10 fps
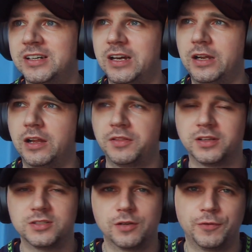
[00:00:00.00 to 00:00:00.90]
I think
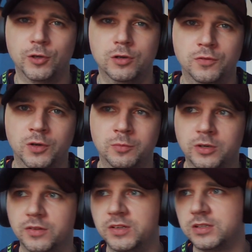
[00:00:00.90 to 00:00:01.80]
there's a few of them,
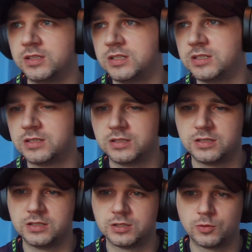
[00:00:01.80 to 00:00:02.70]
but this
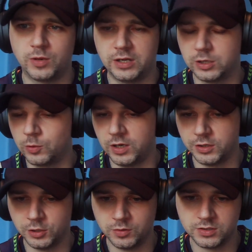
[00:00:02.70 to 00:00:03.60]
is quite
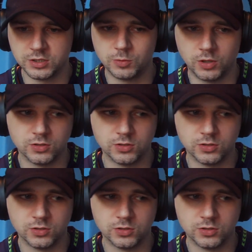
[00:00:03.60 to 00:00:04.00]
new as this one,